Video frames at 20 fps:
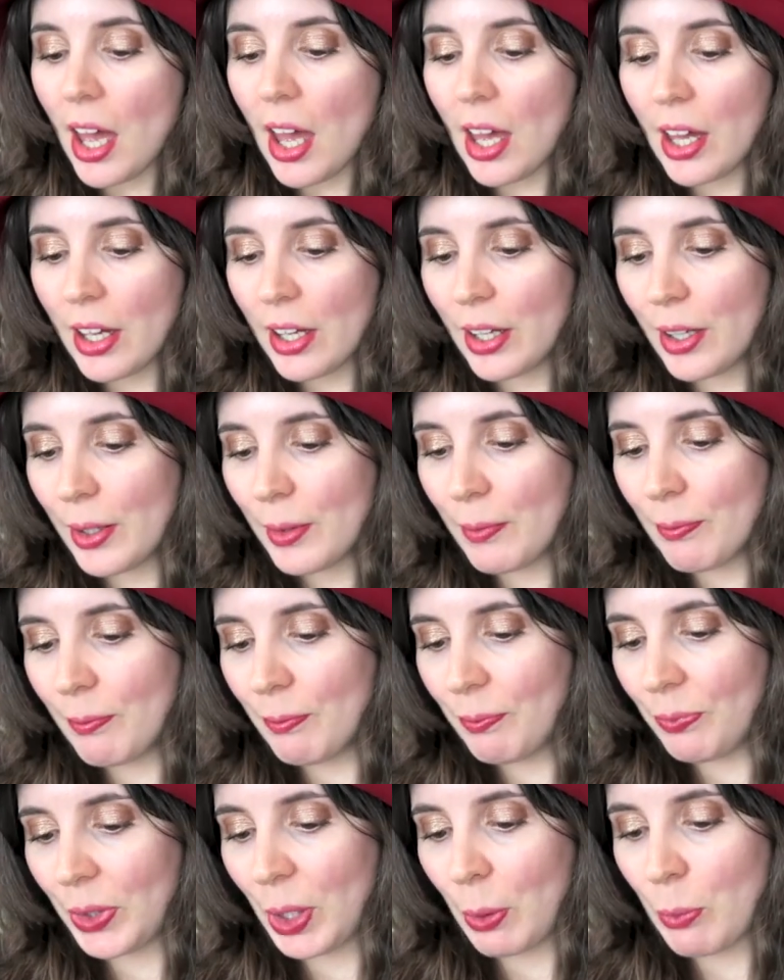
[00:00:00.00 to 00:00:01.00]

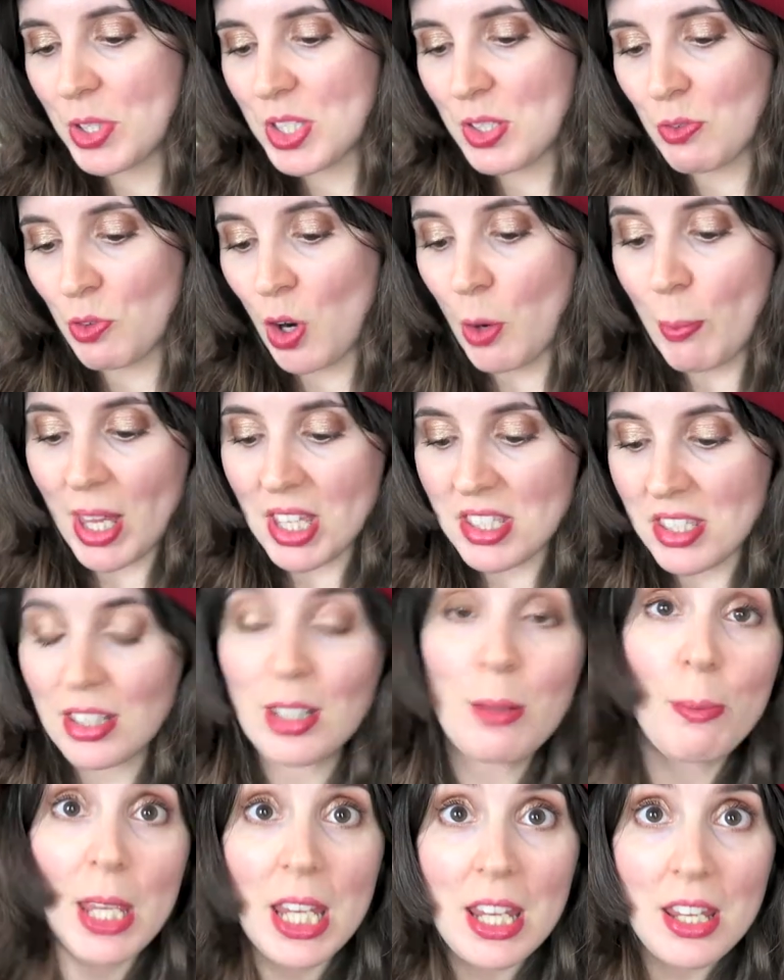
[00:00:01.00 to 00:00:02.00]
was
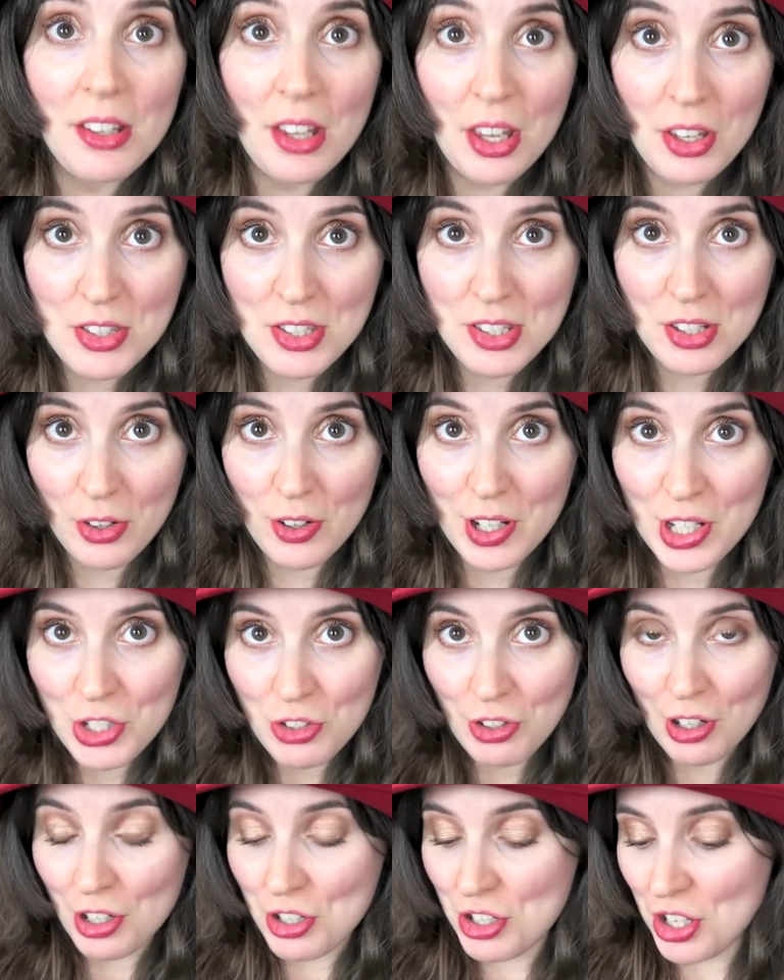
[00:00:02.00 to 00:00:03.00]
Romancing the Beat, Story
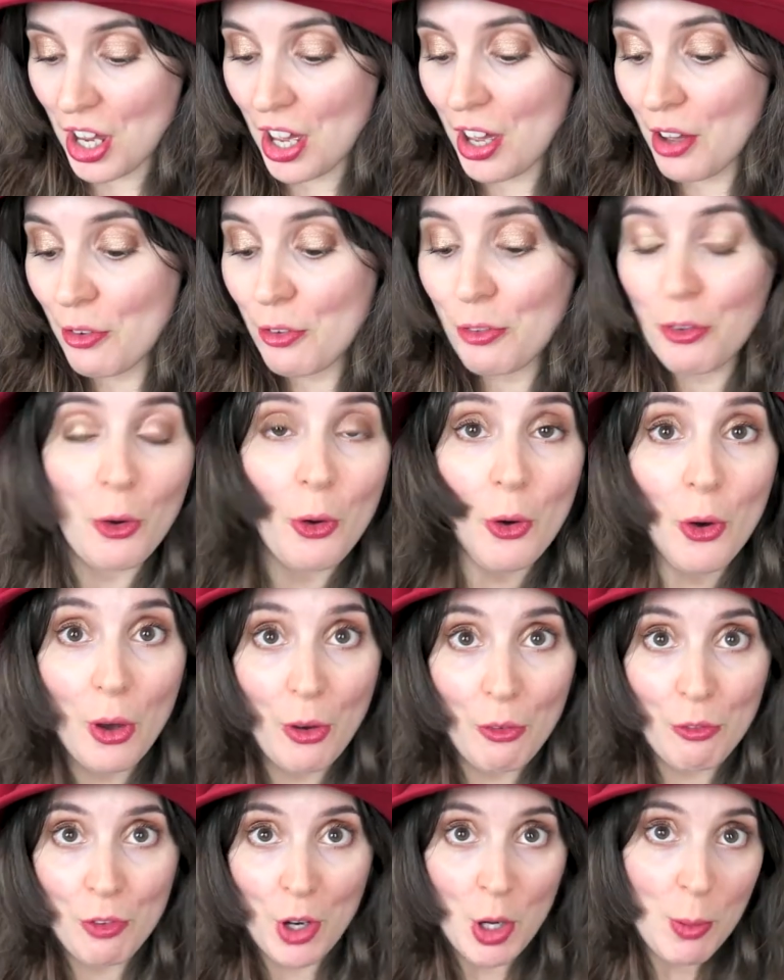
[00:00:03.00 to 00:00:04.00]
Structure
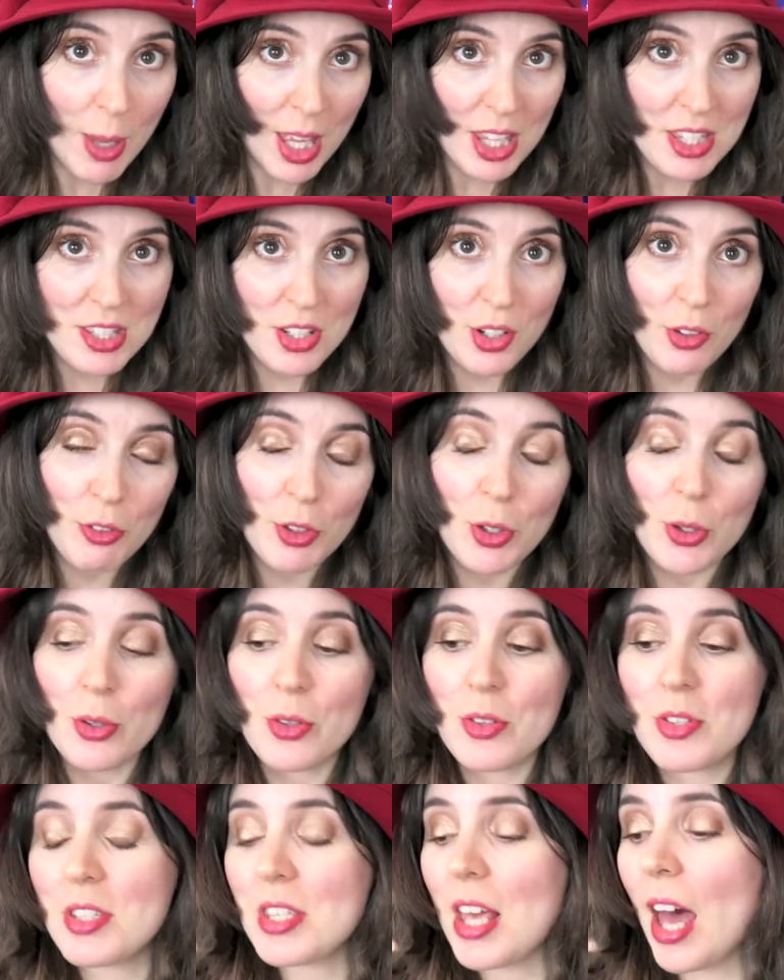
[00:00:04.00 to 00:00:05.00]
for Romance
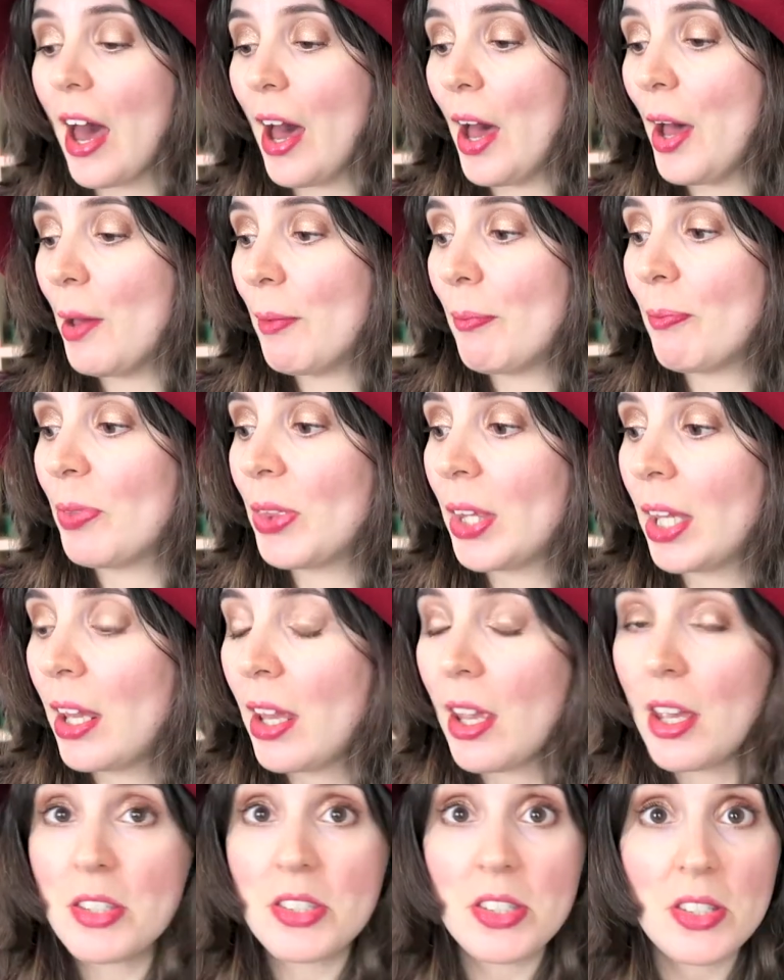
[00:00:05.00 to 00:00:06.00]
Novels.
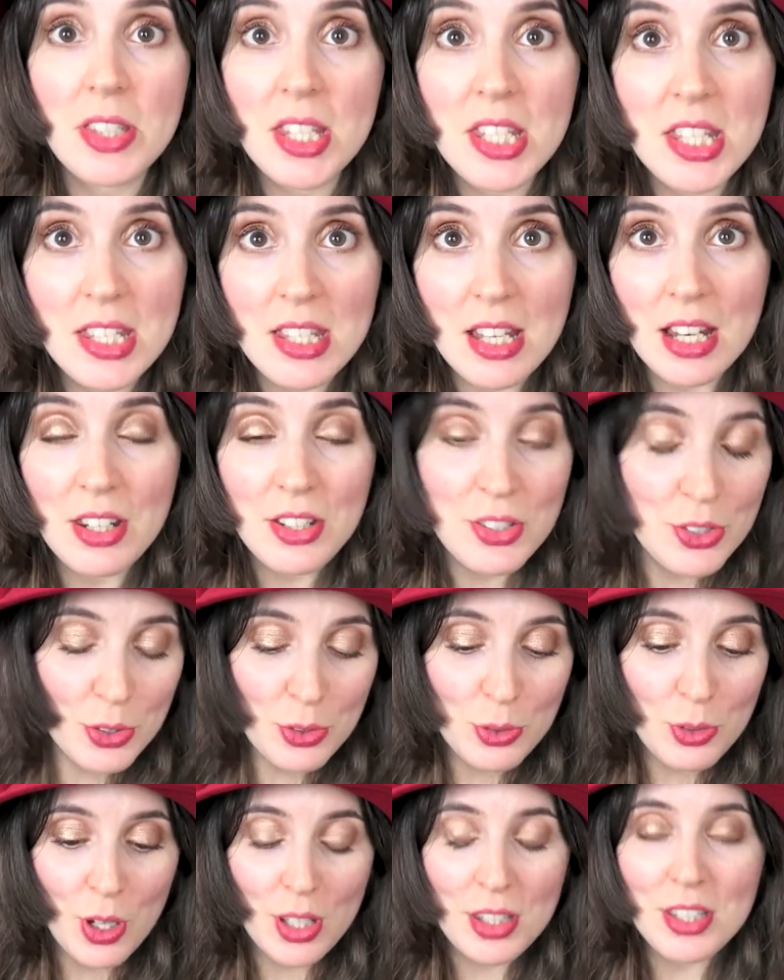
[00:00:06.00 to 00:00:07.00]
So this is a
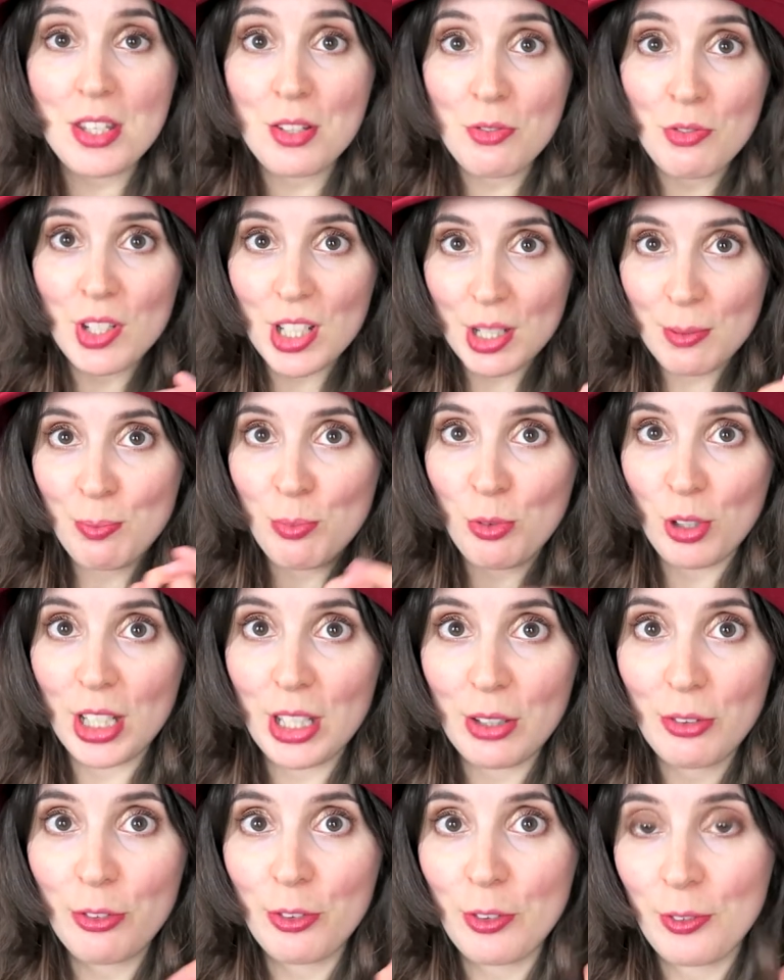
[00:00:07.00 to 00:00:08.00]
really
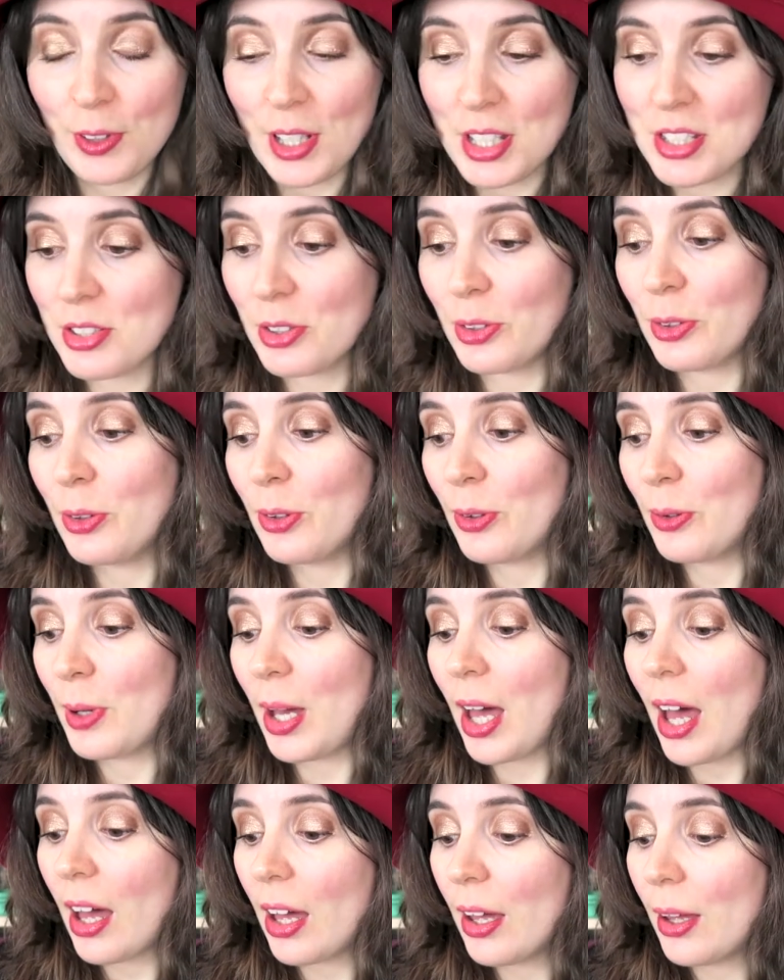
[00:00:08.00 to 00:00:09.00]
brief little